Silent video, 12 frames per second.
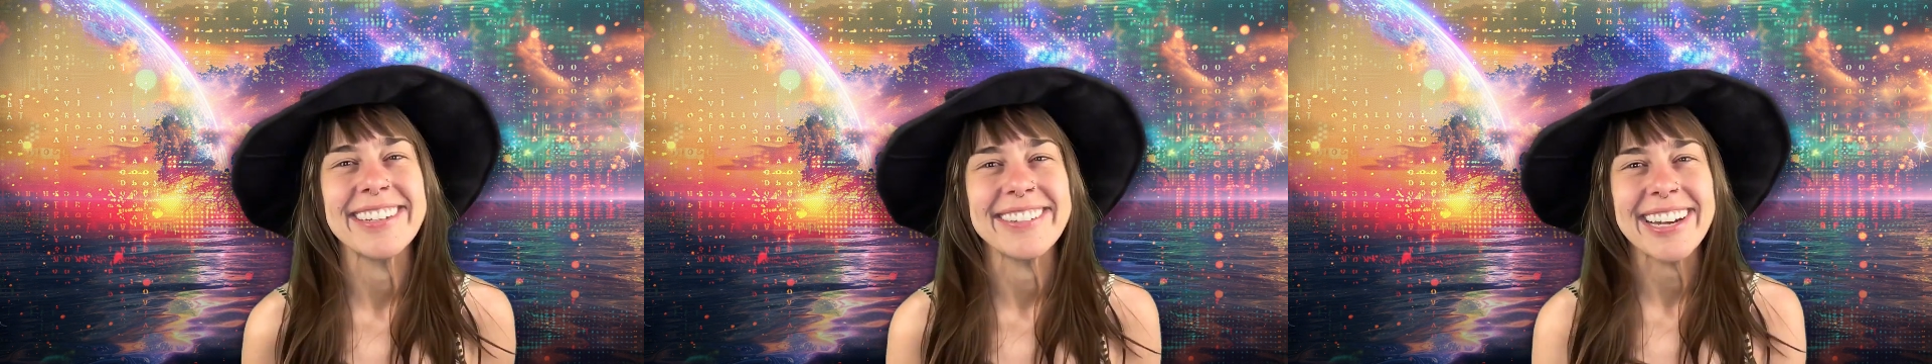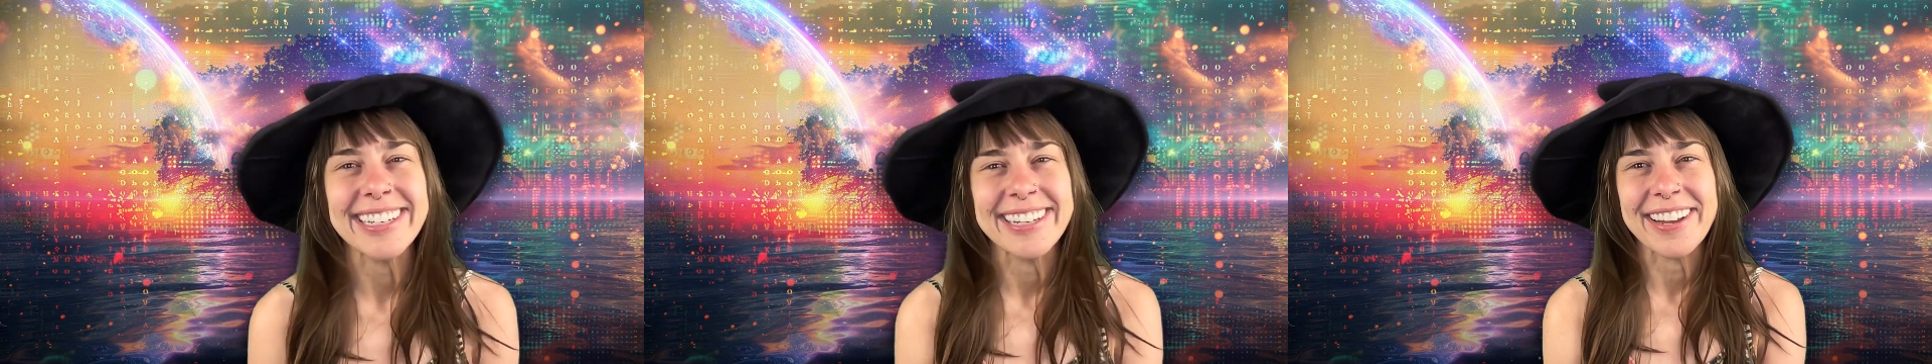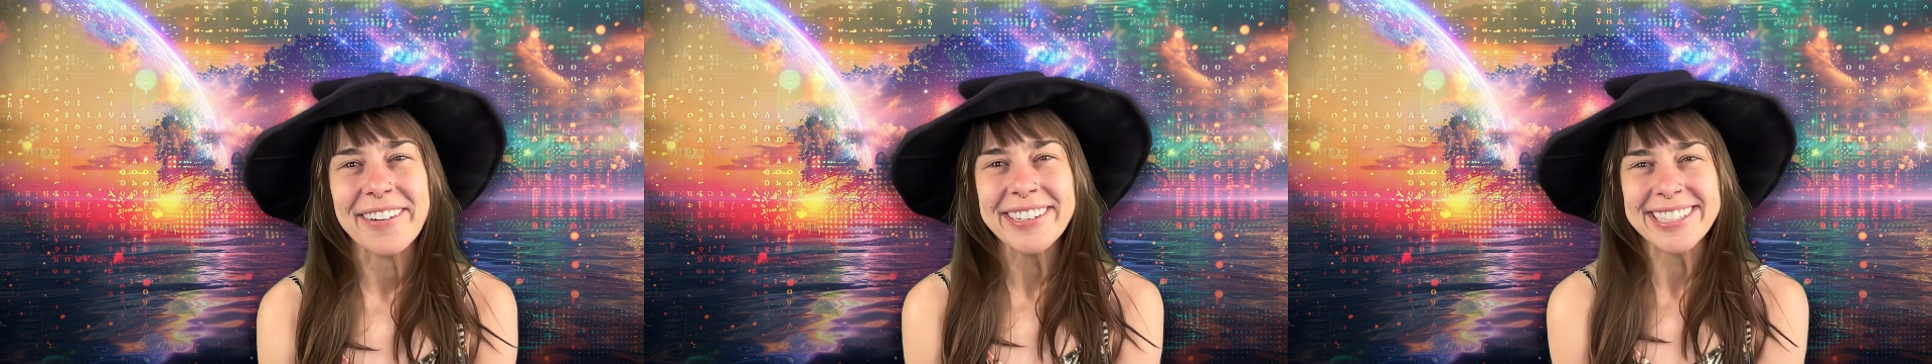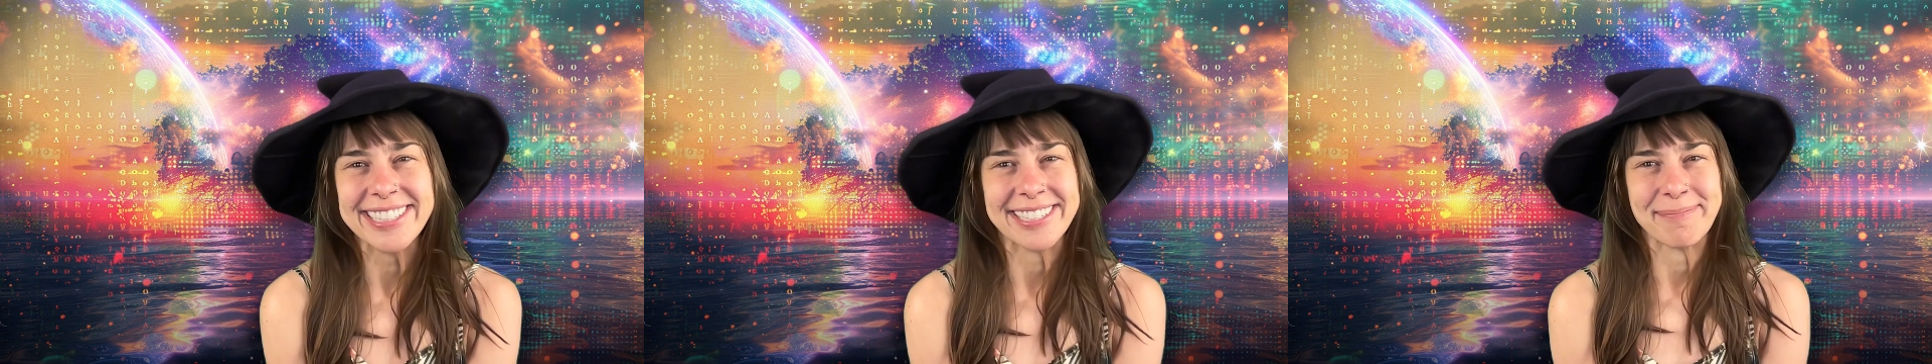you. I know
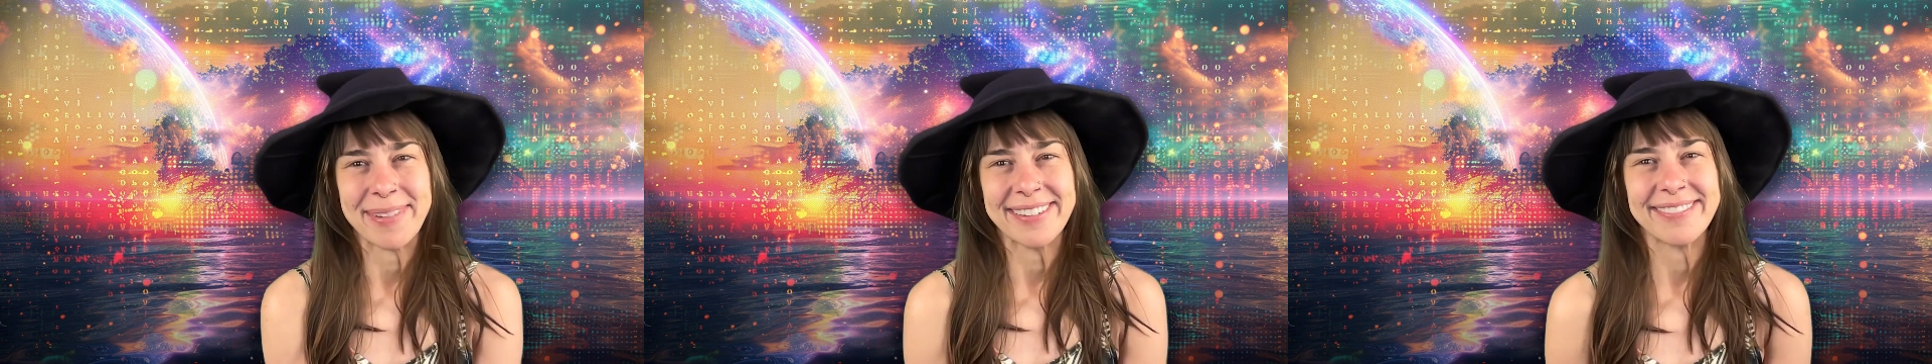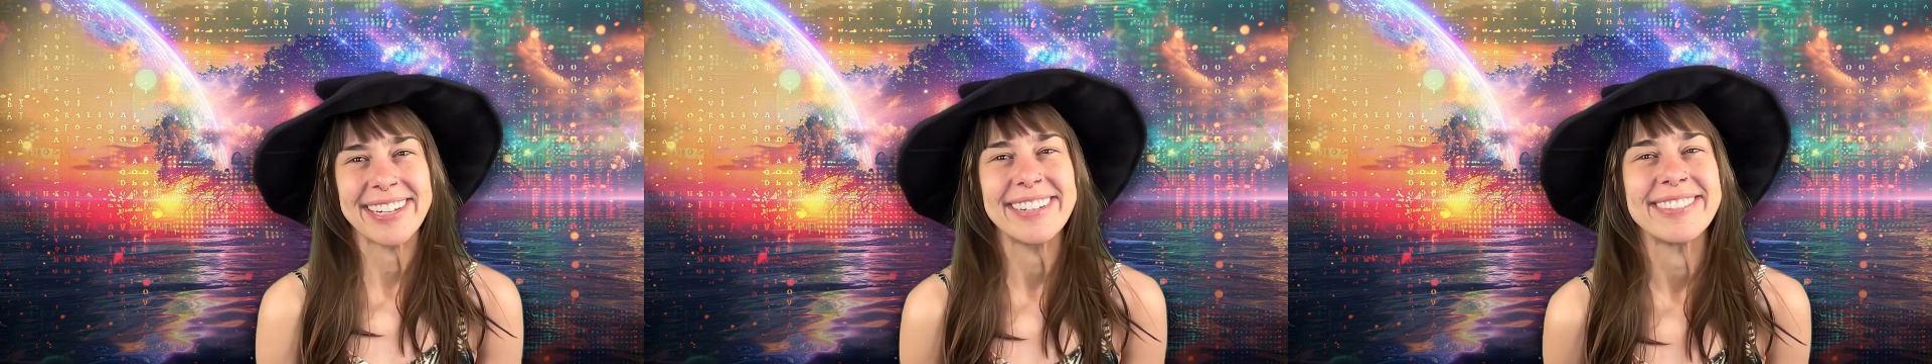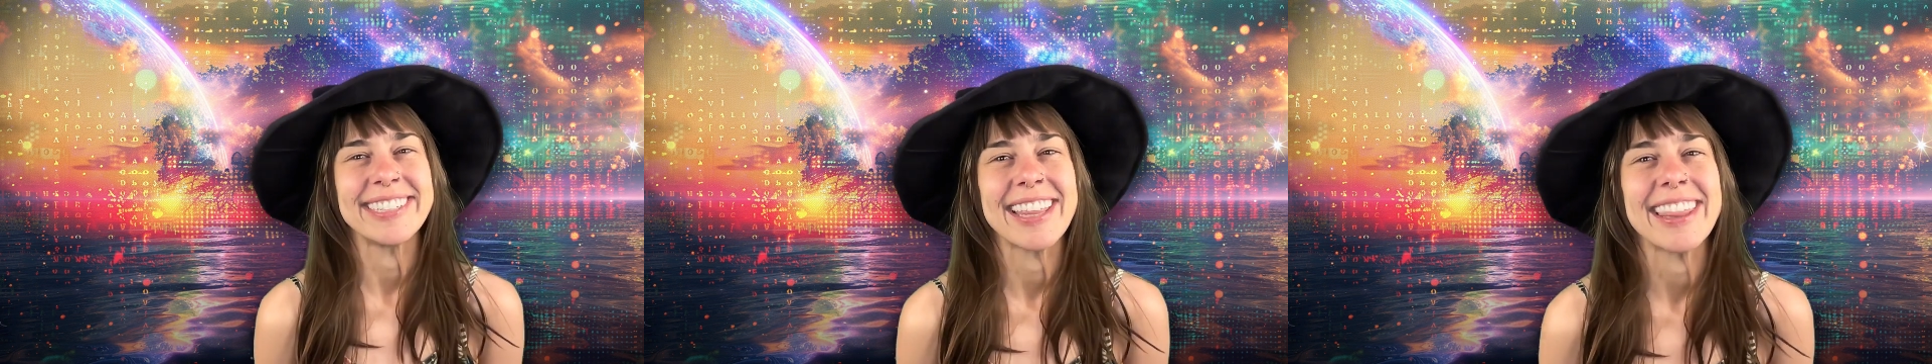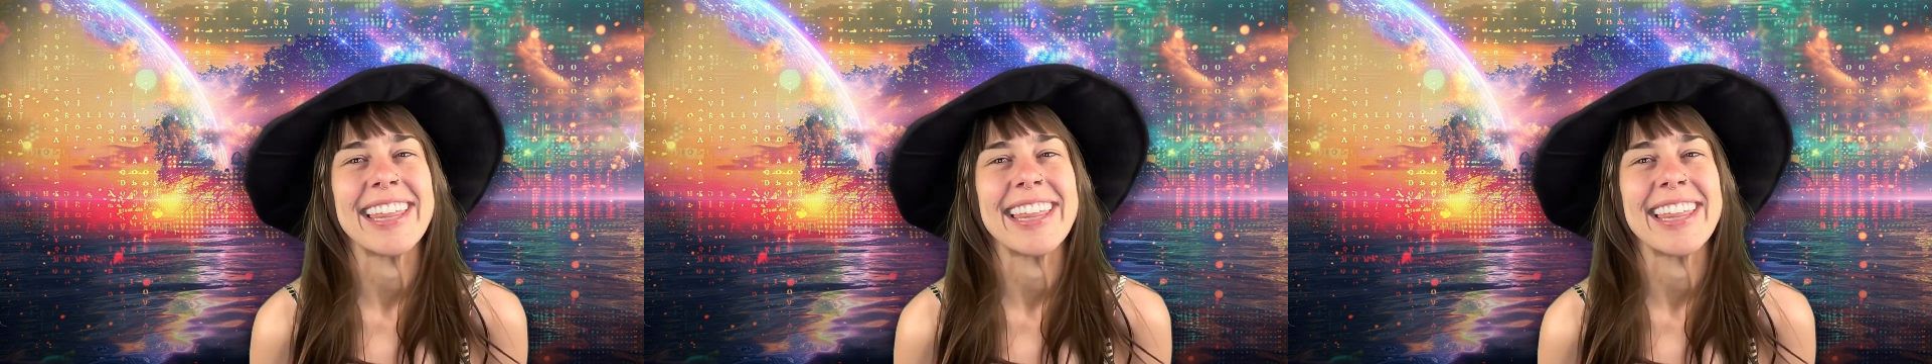it's in my favor.